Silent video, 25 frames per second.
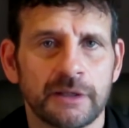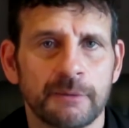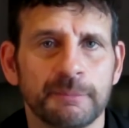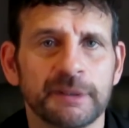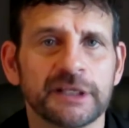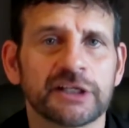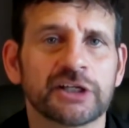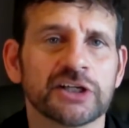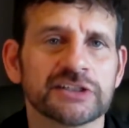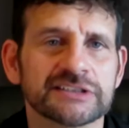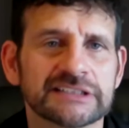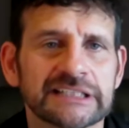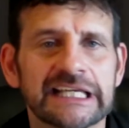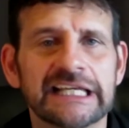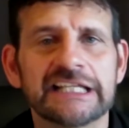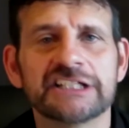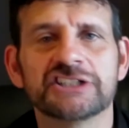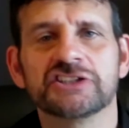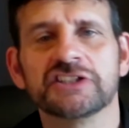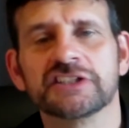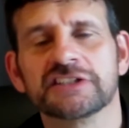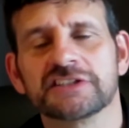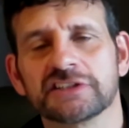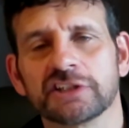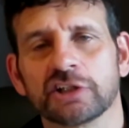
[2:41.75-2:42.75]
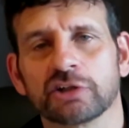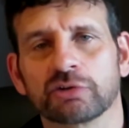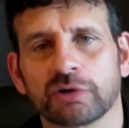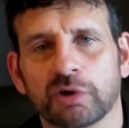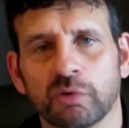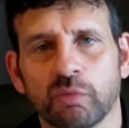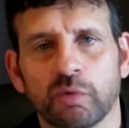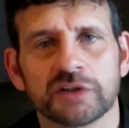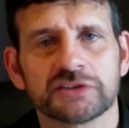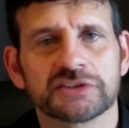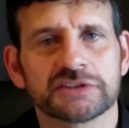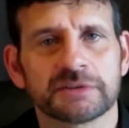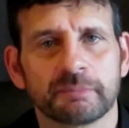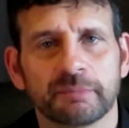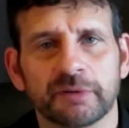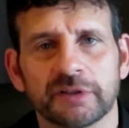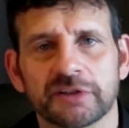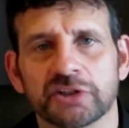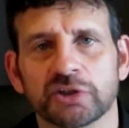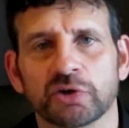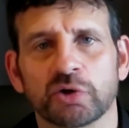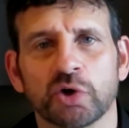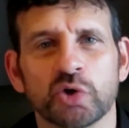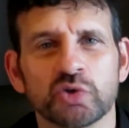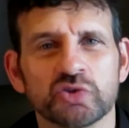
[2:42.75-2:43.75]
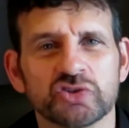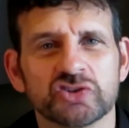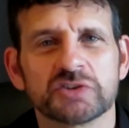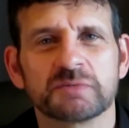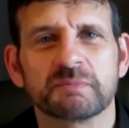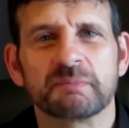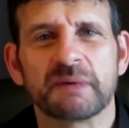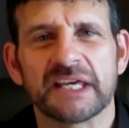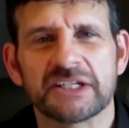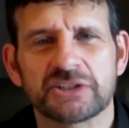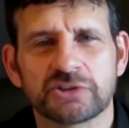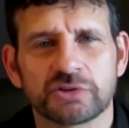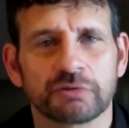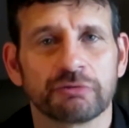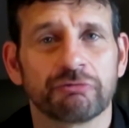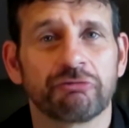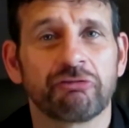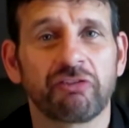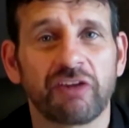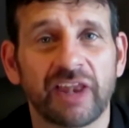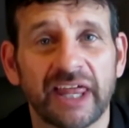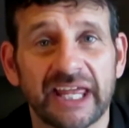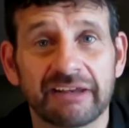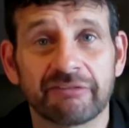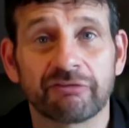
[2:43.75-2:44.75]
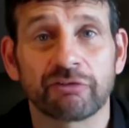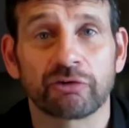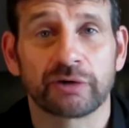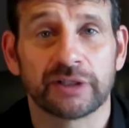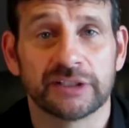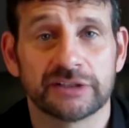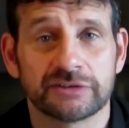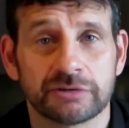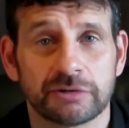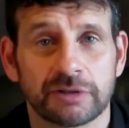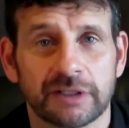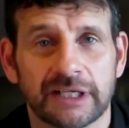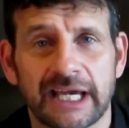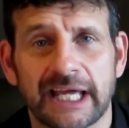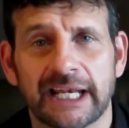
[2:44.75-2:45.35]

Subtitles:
because each distillery wants to put their own special flavor into it.